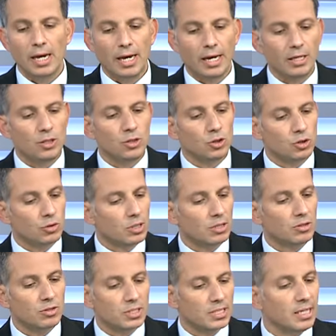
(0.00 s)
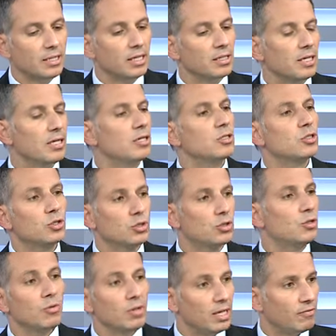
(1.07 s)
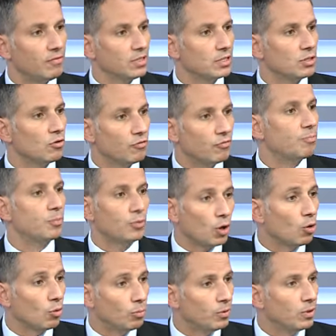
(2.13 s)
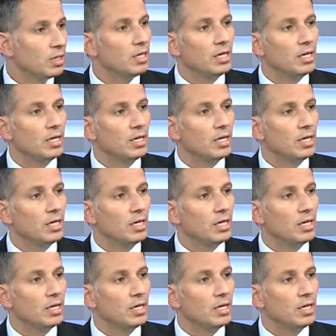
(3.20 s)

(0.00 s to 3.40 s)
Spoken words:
And you should understand that there are two levels of probe.